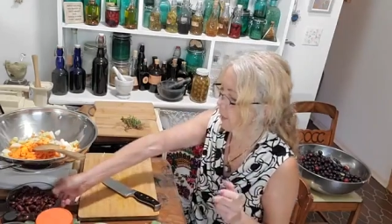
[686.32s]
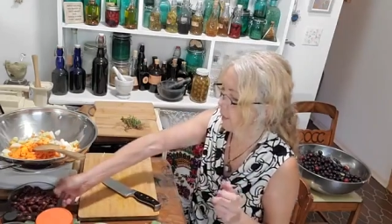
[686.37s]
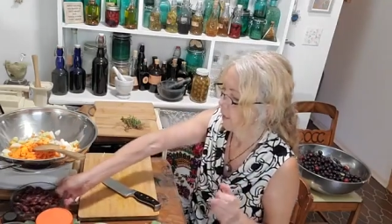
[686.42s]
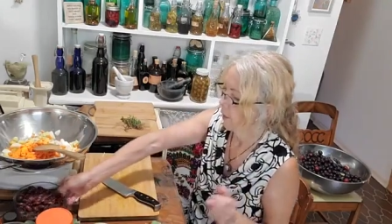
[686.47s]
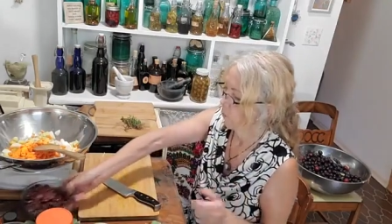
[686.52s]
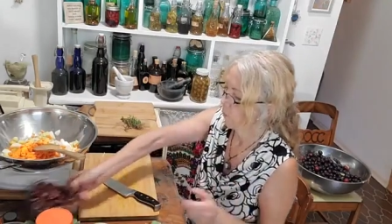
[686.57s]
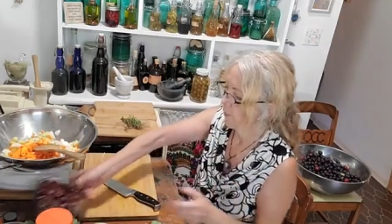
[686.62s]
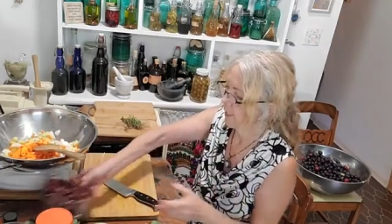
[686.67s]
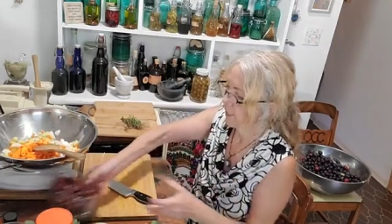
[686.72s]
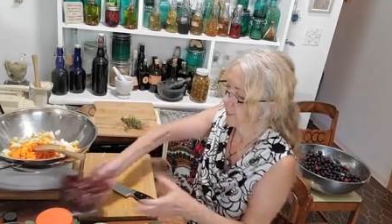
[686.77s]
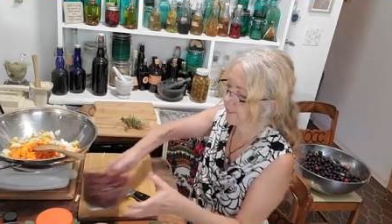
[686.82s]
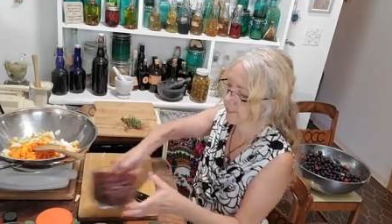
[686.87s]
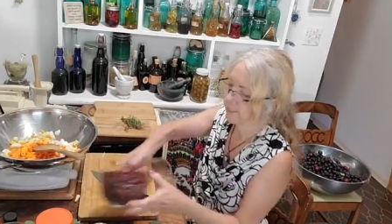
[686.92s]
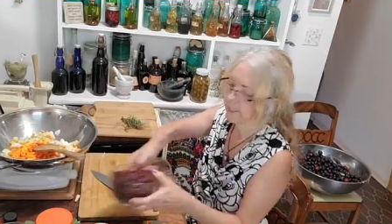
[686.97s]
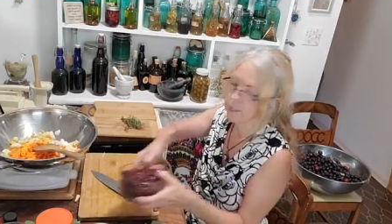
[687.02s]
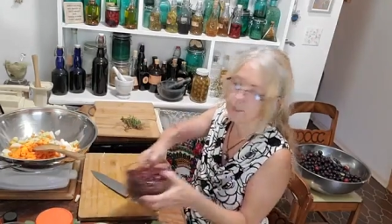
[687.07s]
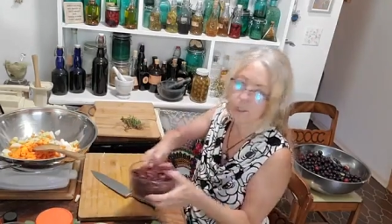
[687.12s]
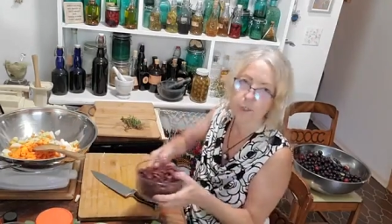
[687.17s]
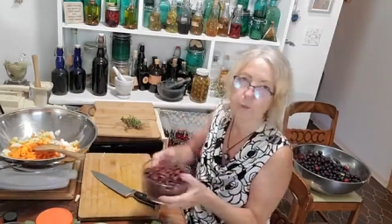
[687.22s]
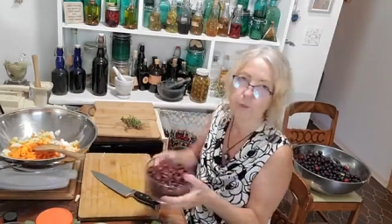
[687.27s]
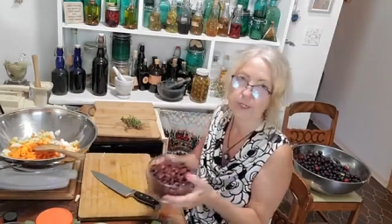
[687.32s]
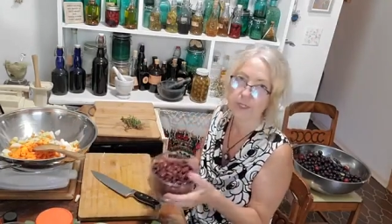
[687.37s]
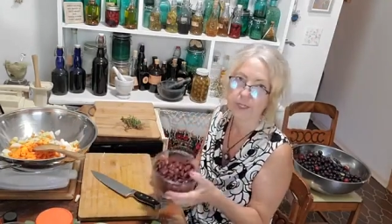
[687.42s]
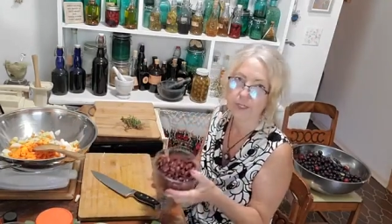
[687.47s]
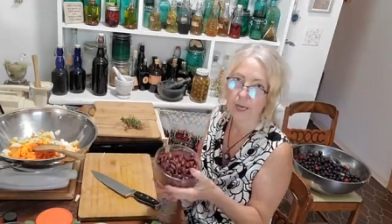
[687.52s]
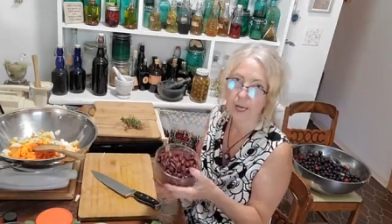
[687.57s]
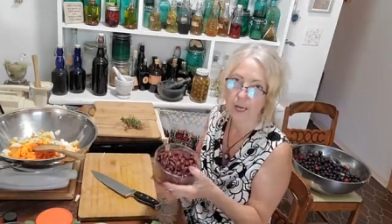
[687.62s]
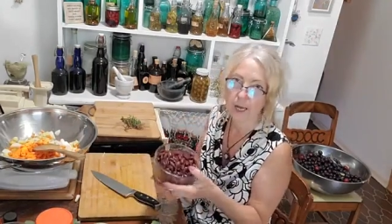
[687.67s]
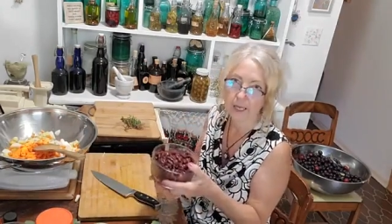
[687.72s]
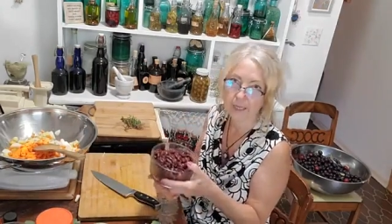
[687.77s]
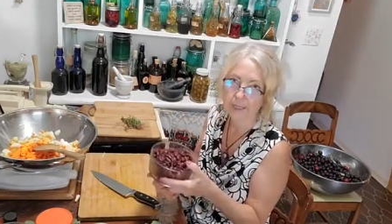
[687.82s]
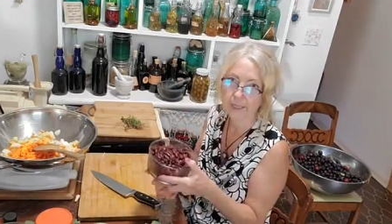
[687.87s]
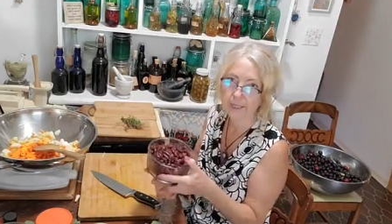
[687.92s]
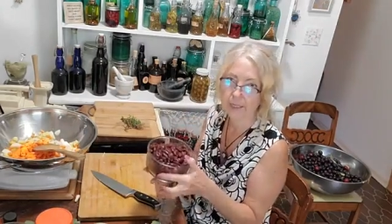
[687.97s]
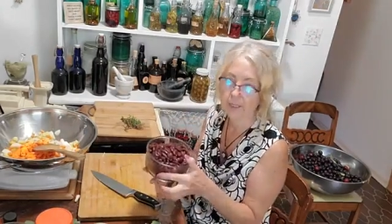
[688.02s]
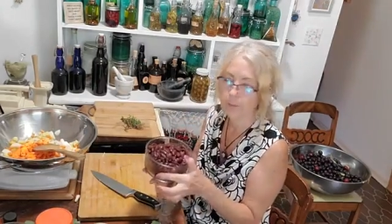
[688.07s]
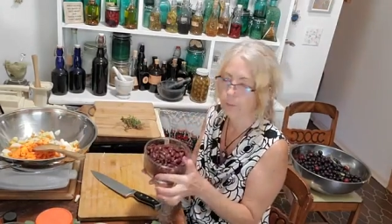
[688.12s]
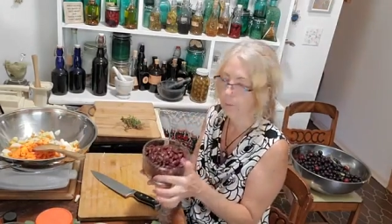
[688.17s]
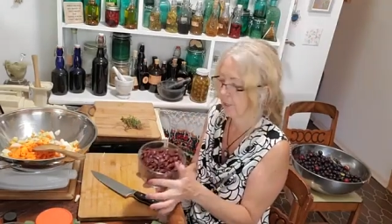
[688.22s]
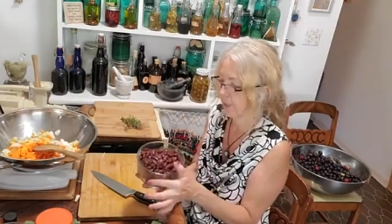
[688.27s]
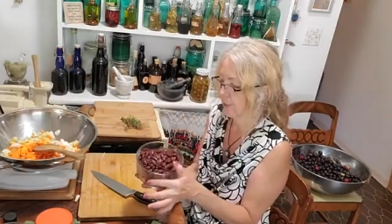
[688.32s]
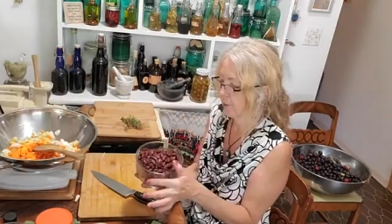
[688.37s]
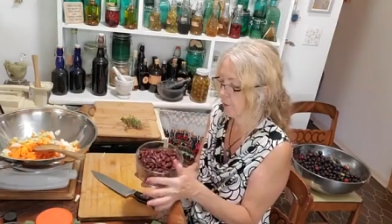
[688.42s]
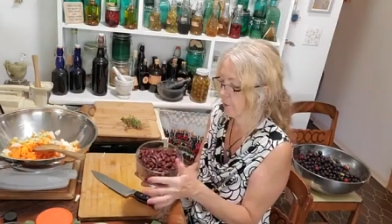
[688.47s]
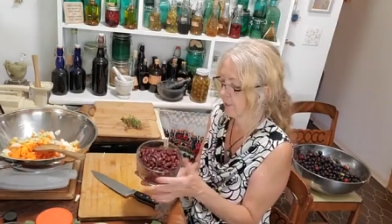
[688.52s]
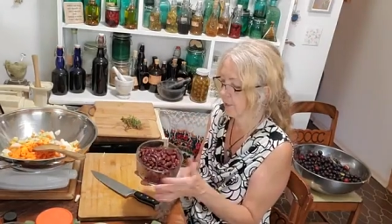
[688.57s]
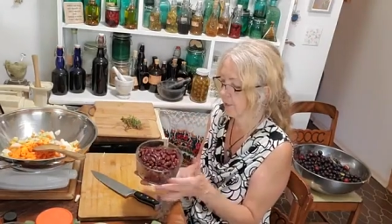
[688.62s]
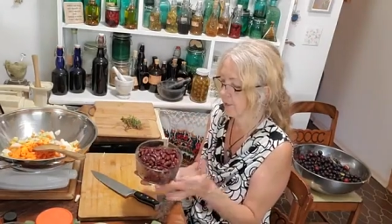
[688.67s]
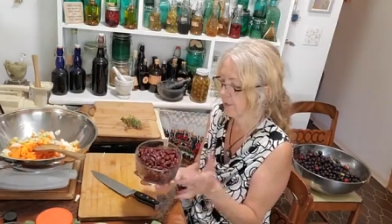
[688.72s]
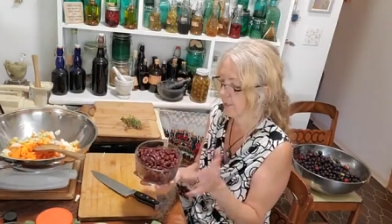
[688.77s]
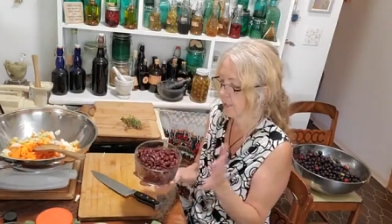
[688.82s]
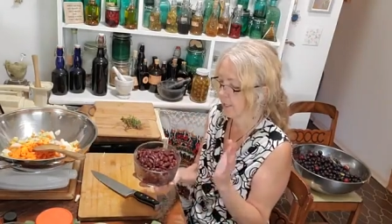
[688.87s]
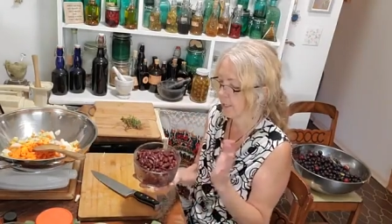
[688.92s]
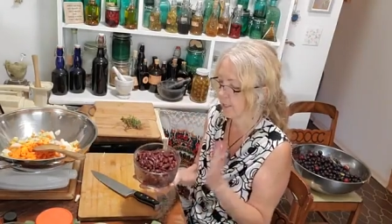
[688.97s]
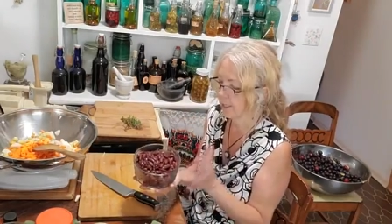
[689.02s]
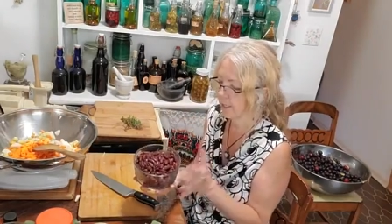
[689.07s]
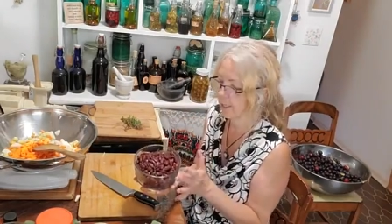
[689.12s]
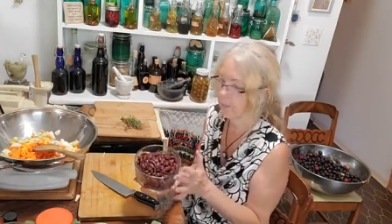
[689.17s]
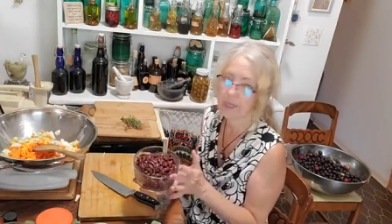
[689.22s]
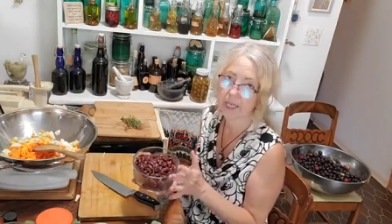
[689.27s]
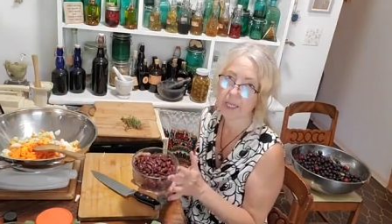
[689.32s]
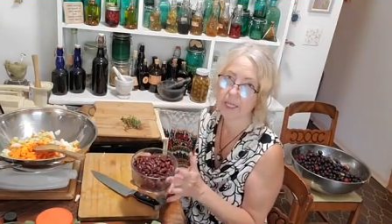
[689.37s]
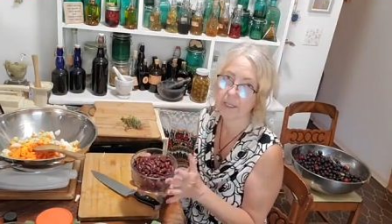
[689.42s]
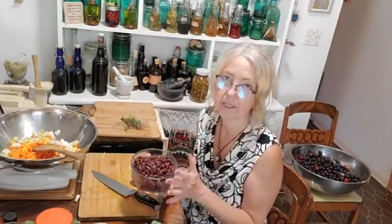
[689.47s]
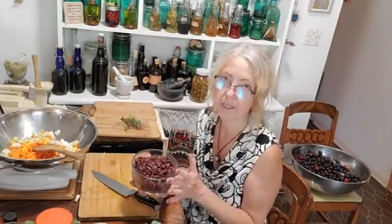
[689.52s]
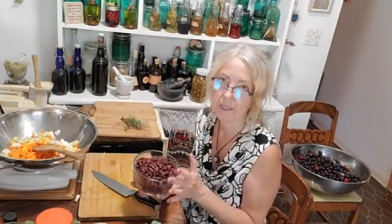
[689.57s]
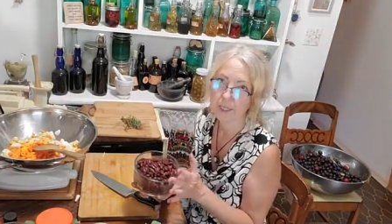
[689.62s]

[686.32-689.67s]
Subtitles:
what I did do was I did pre-cook the kidney beans.